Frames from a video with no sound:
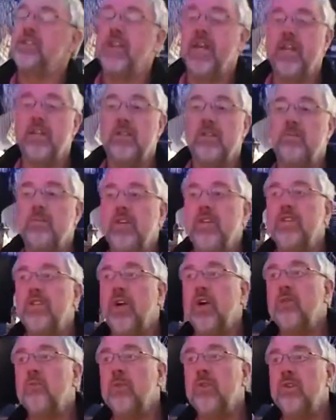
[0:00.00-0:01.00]
tend to be
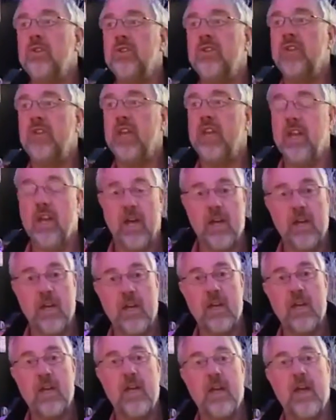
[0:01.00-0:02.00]
so much thinner,
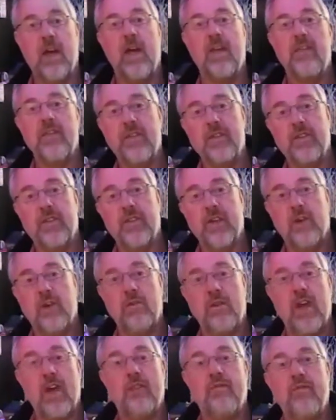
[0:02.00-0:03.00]
and so
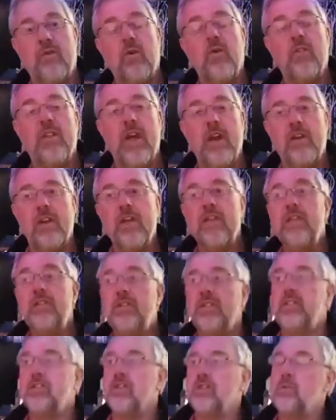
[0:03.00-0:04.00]
therefore they're
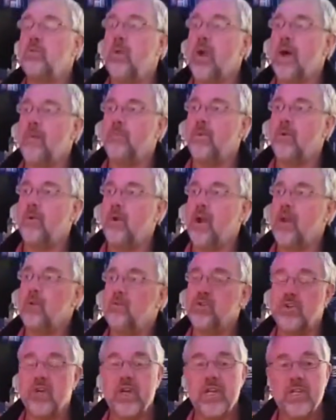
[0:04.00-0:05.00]
easy to wrap around
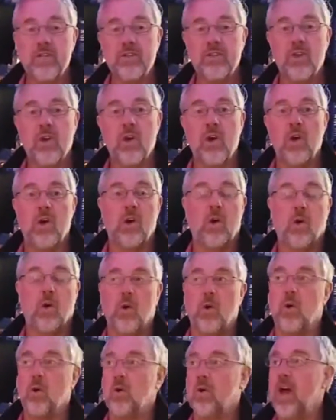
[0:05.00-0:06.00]
trees
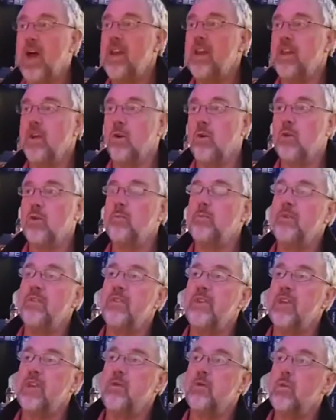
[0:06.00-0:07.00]
or any ornament
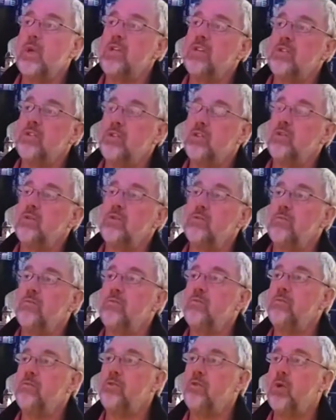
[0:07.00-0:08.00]
that you wish to,
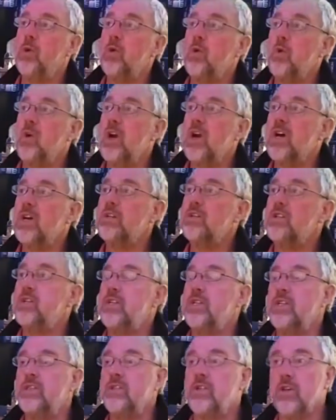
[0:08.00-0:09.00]
door
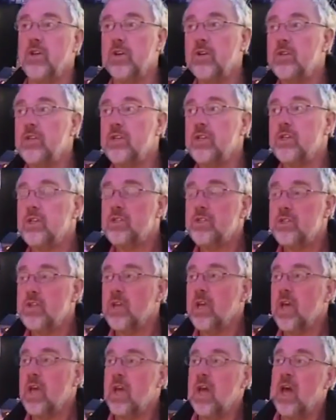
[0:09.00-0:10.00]
arches, gutters,
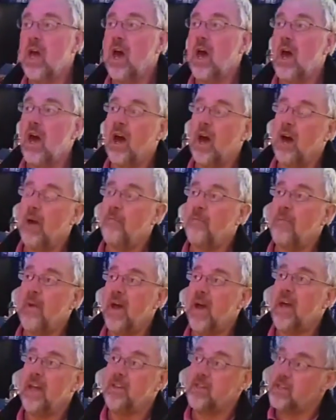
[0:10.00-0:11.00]

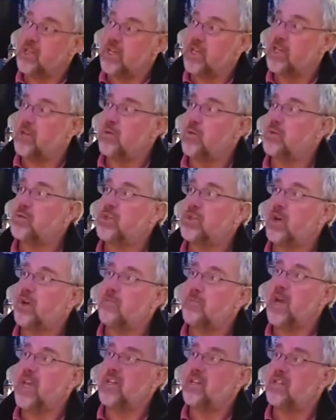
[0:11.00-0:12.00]
and it also
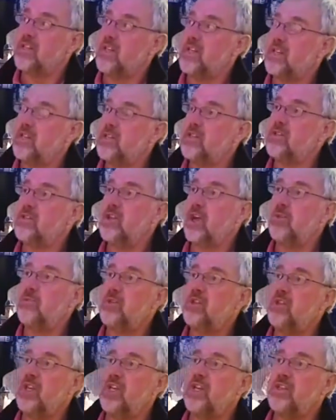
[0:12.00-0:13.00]
makes it so
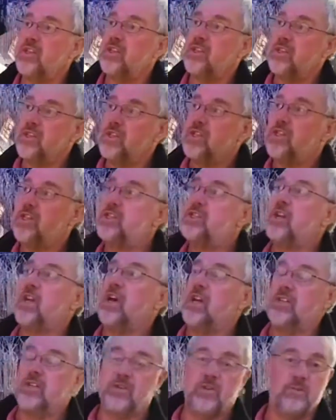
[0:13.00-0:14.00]
much easier to
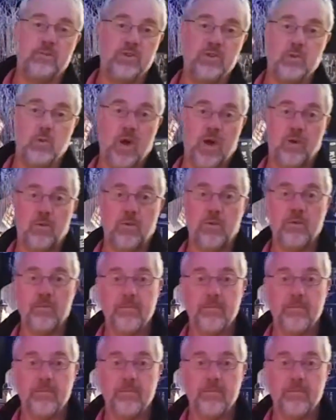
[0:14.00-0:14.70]
disguise them as well.